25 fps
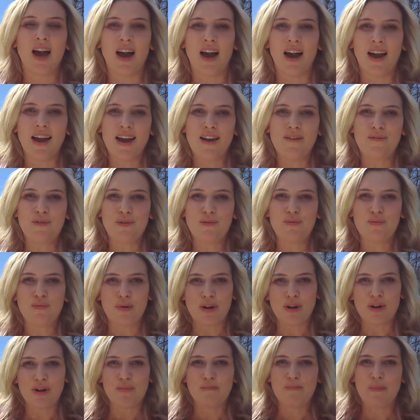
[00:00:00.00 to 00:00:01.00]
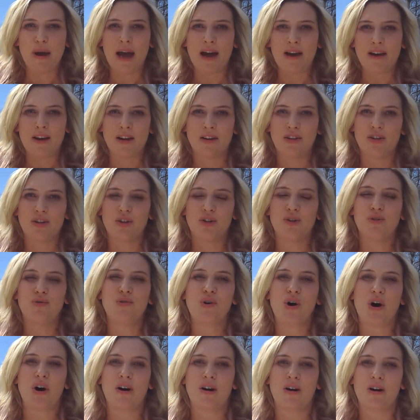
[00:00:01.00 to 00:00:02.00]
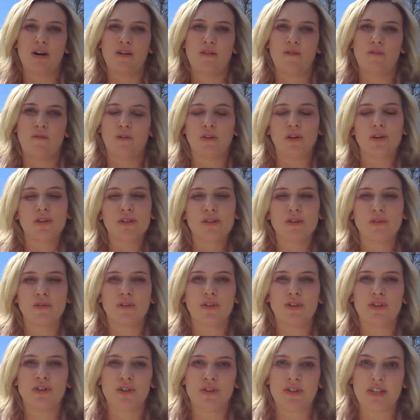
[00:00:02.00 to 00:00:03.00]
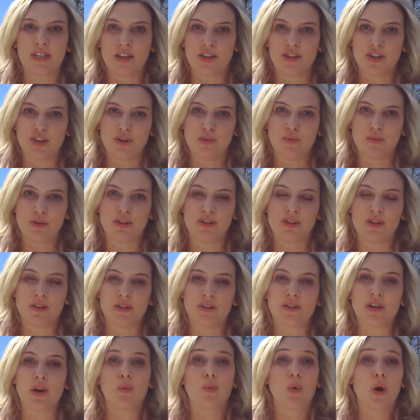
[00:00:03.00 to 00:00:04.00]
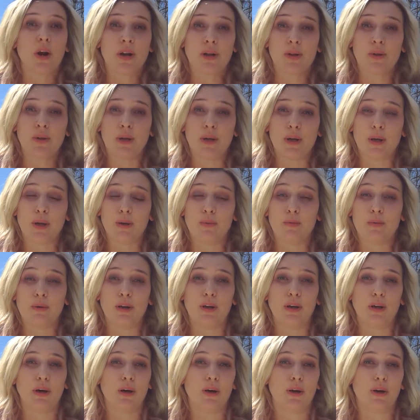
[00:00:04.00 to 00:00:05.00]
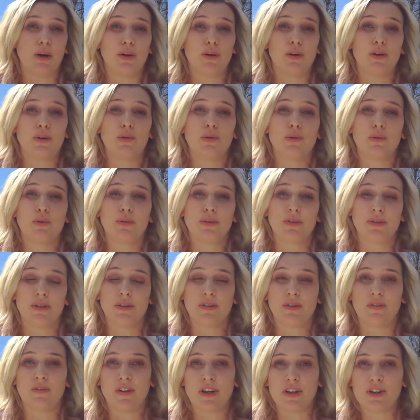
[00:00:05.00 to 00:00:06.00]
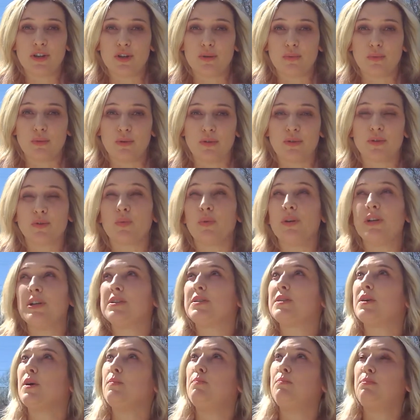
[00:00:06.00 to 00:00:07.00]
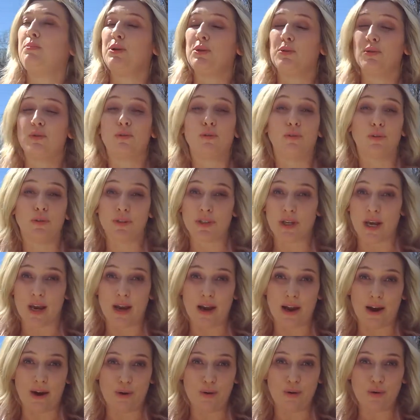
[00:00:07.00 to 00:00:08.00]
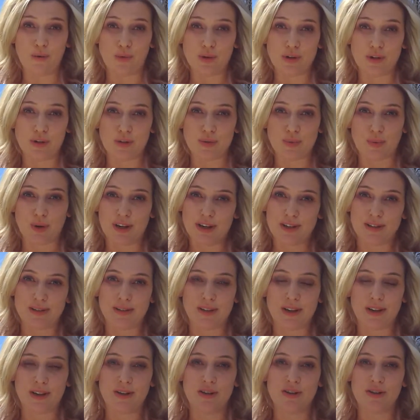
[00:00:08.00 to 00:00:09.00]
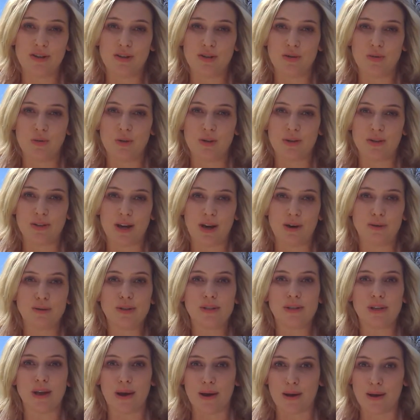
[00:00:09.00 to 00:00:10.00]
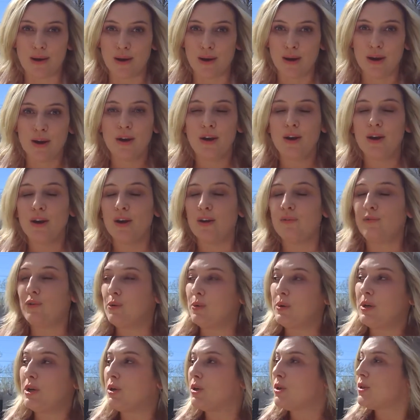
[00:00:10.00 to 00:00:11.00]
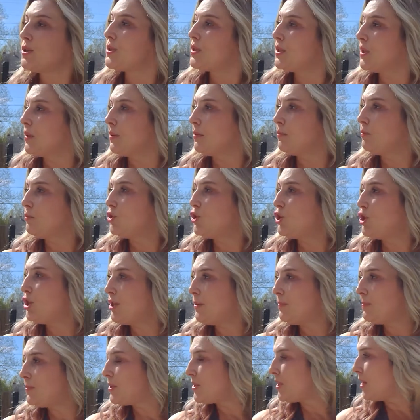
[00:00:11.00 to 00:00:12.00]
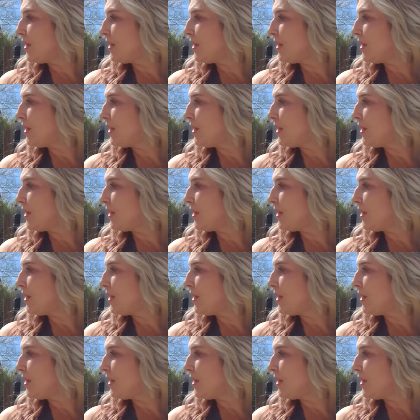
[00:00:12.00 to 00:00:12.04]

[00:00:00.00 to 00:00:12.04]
Hi everyone, welcome back to our first official session, which is ironically going to be on cool season vegetables when it's a beautiful day out, which is why I decided to do this outside. If you hear some cheeps